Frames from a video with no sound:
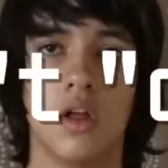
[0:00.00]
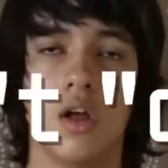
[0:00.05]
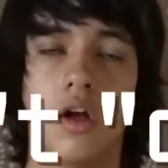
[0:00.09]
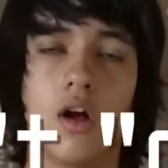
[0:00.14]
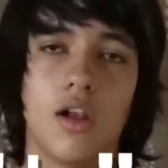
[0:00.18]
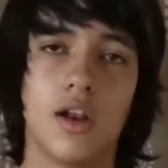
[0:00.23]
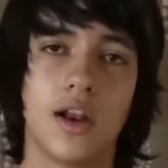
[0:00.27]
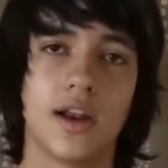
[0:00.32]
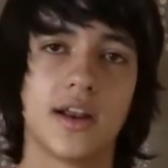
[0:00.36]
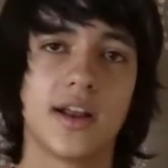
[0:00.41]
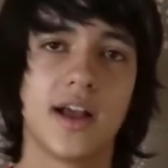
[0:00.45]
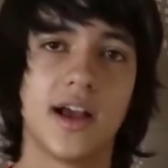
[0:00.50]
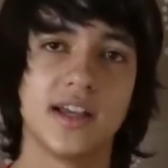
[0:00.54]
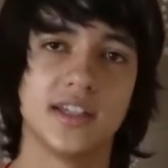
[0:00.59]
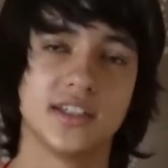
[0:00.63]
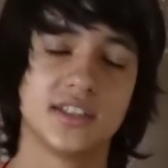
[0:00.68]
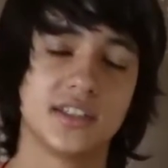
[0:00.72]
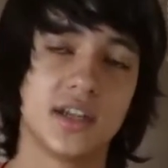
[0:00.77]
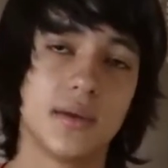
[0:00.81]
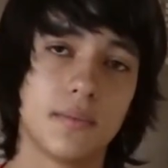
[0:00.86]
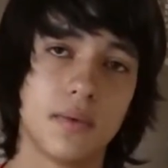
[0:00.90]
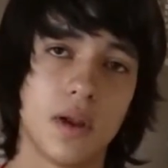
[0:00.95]
Alright
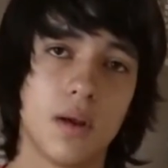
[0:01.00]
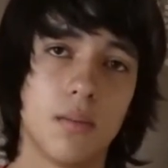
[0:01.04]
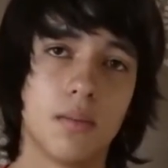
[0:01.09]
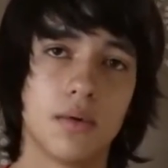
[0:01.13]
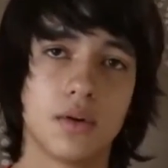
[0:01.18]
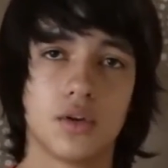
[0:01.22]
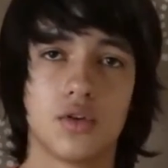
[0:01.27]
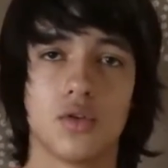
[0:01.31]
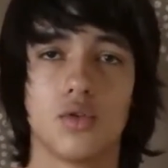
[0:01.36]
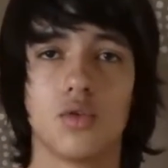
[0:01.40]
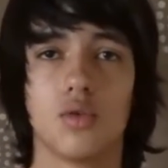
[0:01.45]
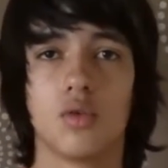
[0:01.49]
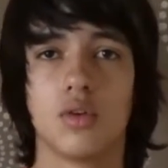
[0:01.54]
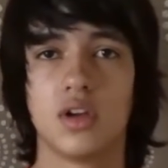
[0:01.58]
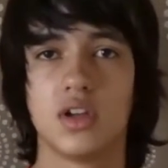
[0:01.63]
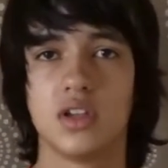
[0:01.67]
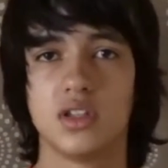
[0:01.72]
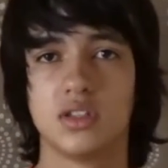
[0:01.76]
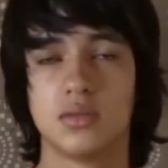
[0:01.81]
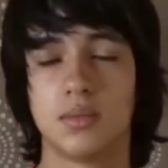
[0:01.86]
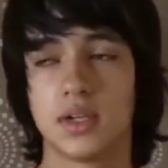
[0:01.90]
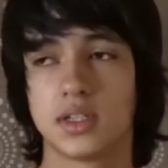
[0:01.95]
guys, tip number 2
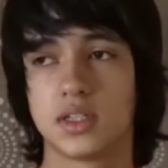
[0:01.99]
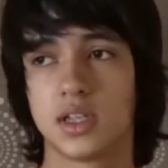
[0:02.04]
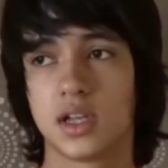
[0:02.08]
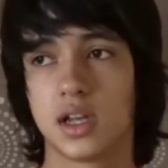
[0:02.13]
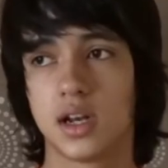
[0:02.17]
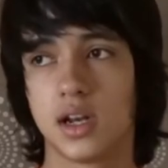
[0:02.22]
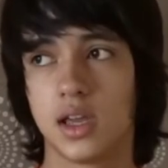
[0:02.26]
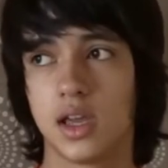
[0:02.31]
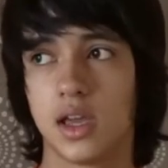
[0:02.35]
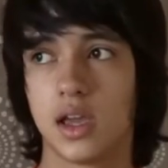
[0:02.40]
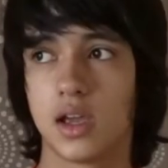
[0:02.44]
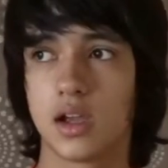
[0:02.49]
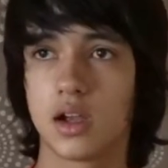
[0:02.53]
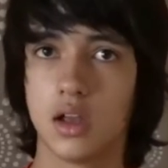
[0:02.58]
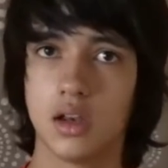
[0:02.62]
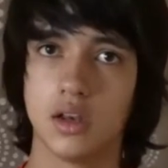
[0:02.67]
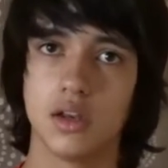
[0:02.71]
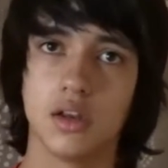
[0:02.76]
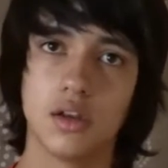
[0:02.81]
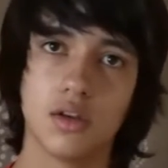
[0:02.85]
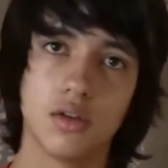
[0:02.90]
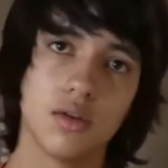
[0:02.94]
is basically a
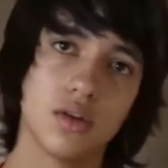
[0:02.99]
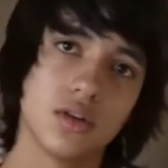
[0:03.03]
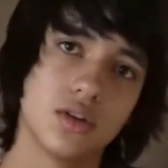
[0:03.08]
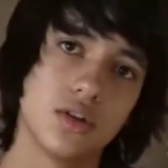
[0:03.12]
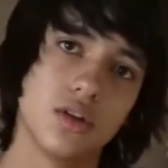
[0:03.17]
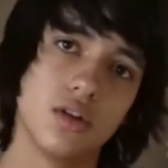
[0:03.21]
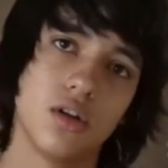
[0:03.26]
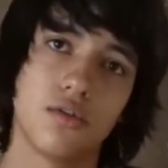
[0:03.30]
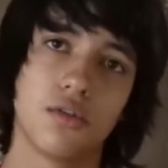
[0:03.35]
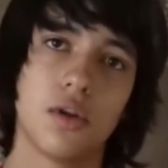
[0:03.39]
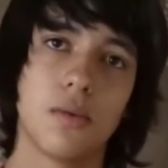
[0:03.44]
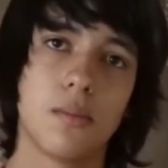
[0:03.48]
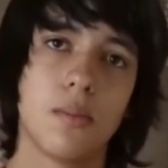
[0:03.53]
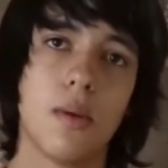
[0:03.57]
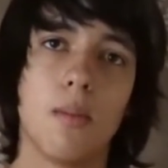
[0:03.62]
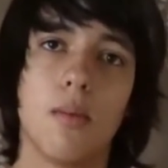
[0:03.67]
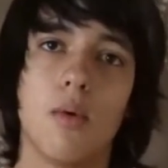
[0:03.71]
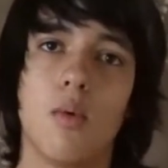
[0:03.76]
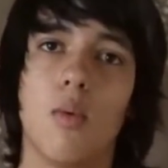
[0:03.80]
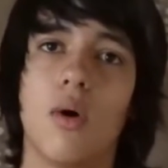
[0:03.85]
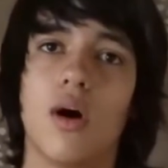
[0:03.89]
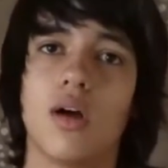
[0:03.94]
continuation of tip
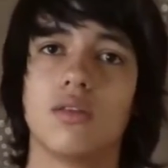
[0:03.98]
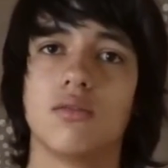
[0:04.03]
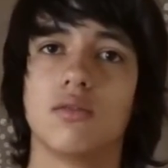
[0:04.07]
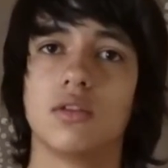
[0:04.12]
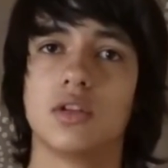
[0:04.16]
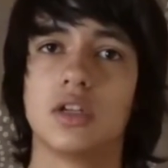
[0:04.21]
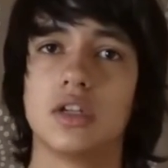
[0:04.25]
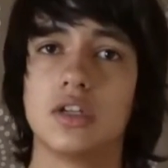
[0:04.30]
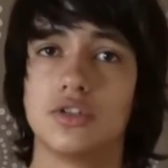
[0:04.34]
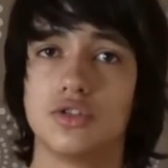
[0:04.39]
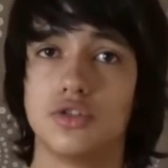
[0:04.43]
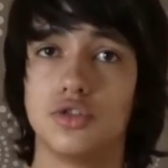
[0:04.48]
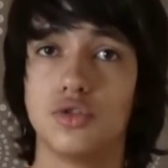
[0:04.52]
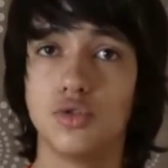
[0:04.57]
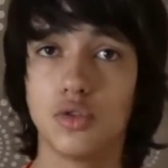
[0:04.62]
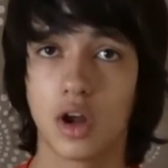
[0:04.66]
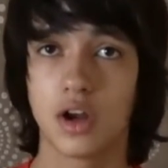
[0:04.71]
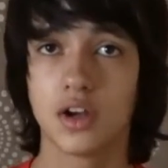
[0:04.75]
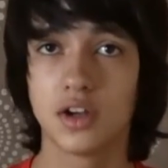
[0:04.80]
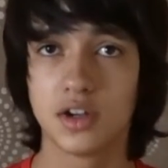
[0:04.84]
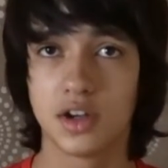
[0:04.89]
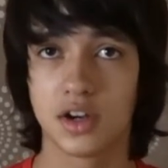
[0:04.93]
number 1, which is do
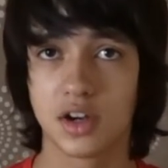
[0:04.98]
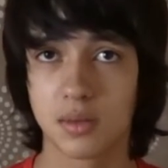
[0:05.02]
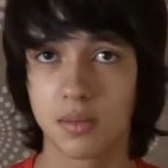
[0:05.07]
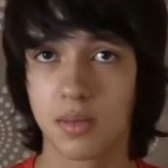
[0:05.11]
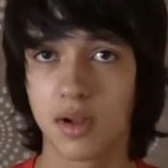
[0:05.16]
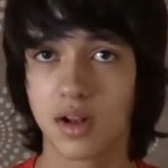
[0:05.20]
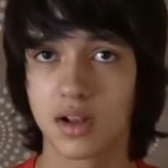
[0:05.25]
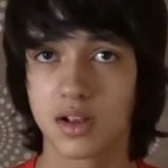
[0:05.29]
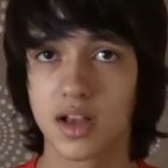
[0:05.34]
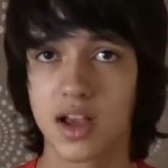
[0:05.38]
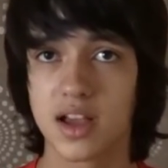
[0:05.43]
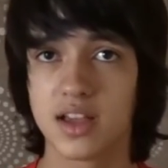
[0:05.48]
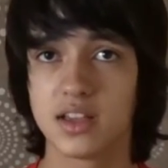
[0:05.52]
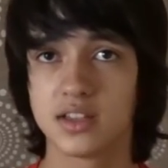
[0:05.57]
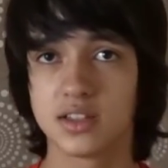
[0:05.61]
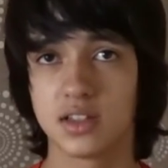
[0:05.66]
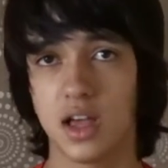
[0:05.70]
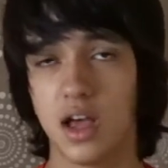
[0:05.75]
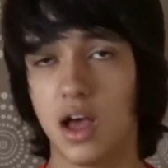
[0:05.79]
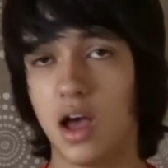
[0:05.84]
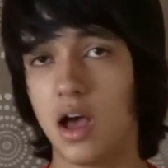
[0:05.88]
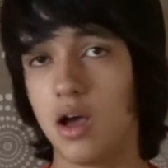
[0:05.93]
not dirty bulk
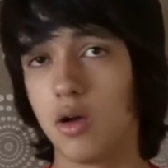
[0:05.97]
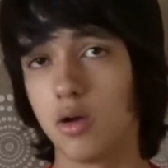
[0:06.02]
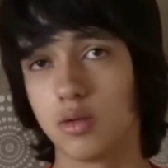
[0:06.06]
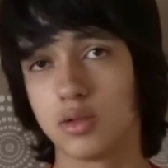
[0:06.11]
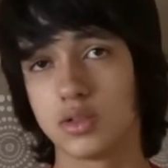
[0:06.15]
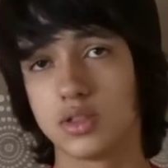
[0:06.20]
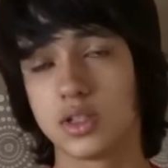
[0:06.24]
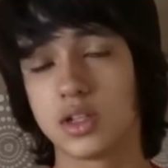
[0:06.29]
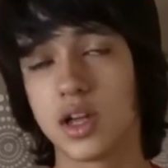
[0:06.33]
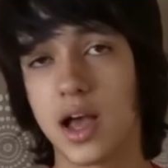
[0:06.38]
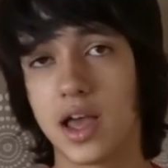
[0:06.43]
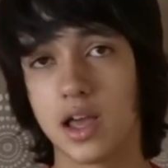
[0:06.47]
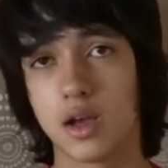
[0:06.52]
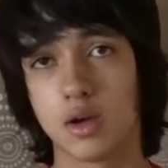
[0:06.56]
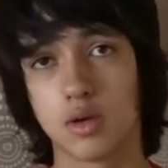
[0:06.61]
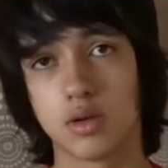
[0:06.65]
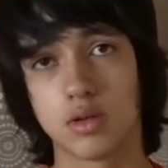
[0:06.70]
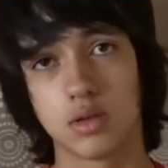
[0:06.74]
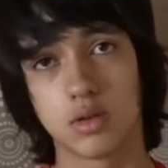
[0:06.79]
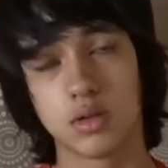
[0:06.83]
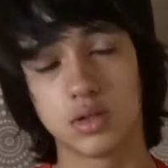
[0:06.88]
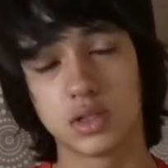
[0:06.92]
guys. I was a guy
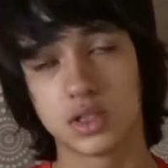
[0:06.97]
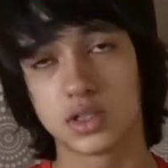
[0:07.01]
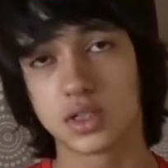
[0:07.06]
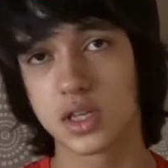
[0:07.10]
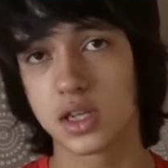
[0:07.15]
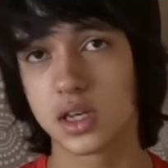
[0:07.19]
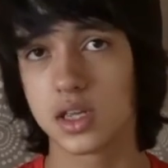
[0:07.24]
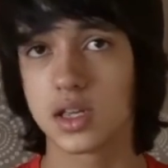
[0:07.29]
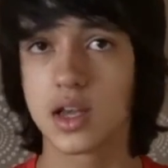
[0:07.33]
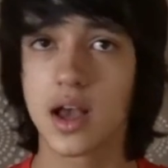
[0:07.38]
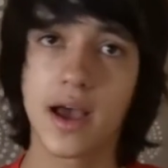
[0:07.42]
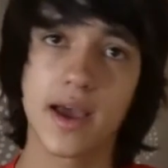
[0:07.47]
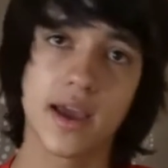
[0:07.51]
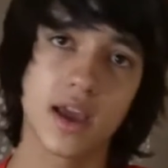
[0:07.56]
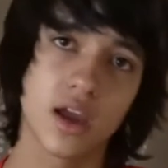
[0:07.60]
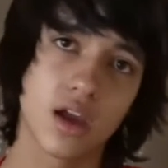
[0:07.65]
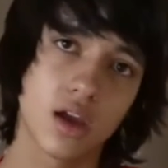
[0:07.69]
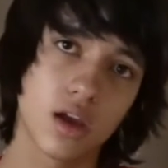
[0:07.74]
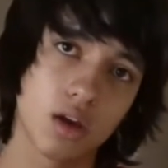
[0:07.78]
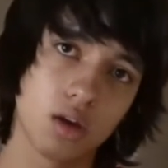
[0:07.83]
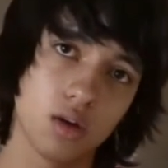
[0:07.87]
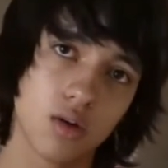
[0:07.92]
who was a skinny guy,
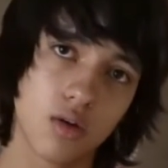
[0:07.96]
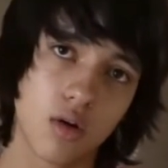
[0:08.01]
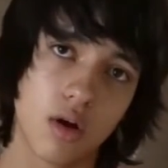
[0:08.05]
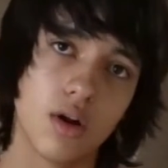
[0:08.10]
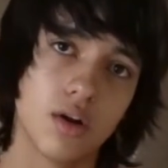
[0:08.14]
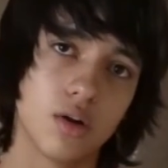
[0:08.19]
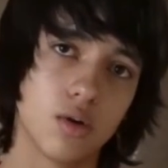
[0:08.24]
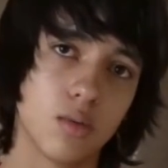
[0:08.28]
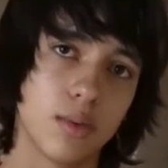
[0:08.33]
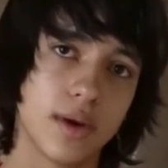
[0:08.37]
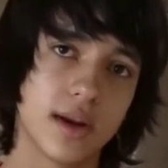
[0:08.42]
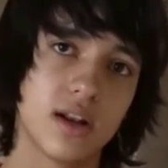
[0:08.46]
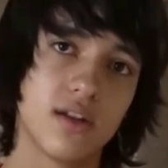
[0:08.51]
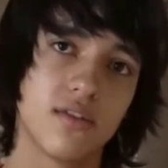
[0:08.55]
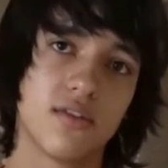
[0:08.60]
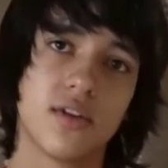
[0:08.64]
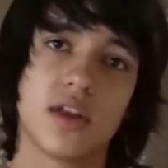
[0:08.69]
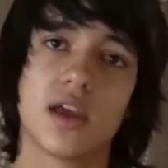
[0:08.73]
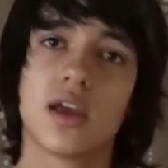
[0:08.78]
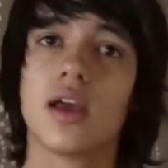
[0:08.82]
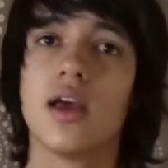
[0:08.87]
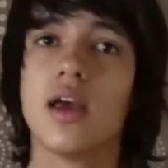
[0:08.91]
got into
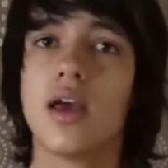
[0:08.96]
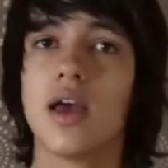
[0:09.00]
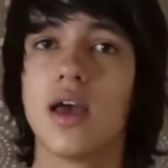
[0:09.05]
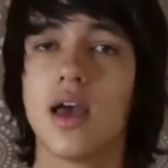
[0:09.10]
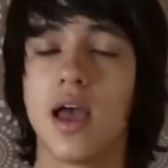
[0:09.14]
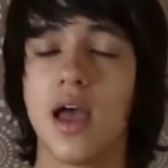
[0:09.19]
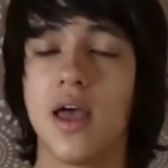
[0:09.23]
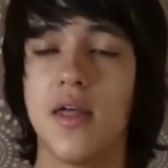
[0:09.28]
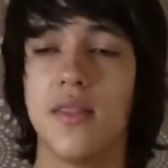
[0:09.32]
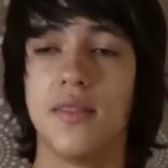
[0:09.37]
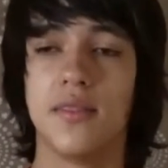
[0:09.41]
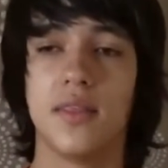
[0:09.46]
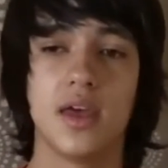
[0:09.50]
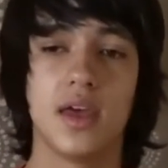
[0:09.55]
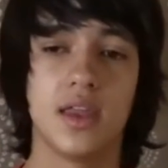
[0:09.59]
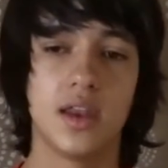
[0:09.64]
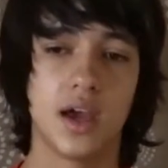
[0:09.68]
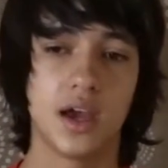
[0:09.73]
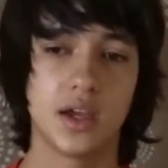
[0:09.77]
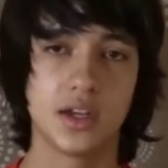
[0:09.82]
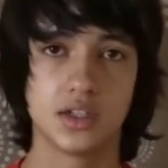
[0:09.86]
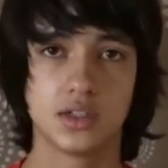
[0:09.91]
weightlifting, and then
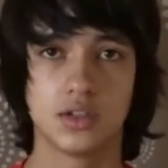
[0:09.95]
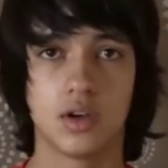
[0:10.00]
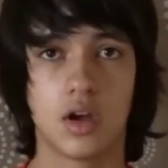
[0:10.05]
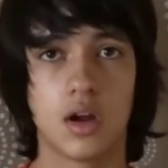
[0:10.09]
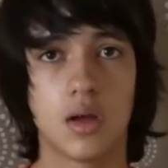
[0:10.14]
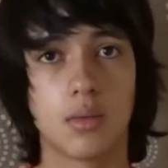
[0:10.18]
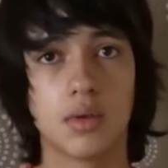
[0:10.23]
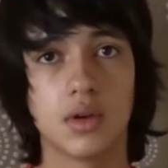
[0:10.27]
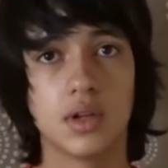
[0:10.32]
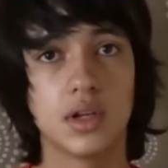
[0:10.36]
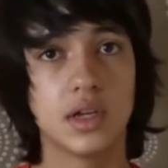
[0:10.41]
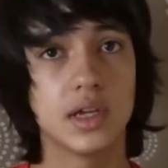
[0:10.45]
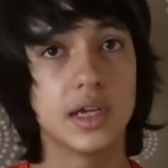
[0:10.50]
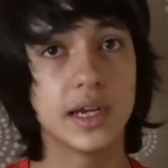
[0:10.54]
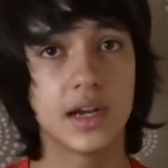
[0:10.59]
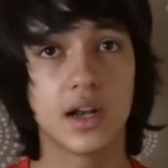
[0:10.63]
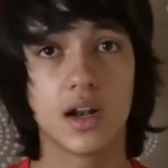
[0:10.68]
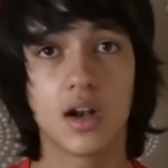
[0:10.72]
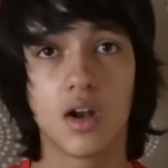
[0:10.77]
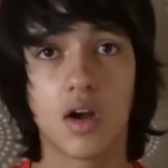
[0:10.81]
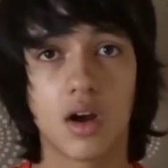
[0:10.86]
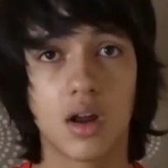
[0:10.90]
I just thought I'm going to
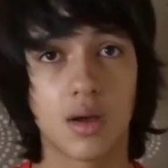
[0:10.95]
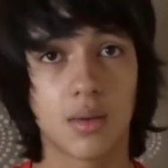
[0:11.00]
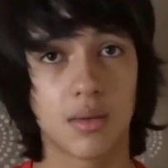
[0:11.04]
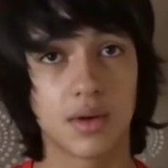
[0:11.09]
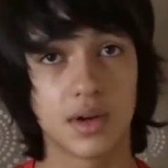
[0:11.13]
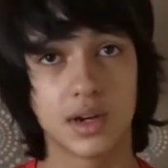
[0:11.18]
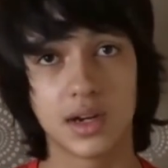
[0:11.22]
eat a lot of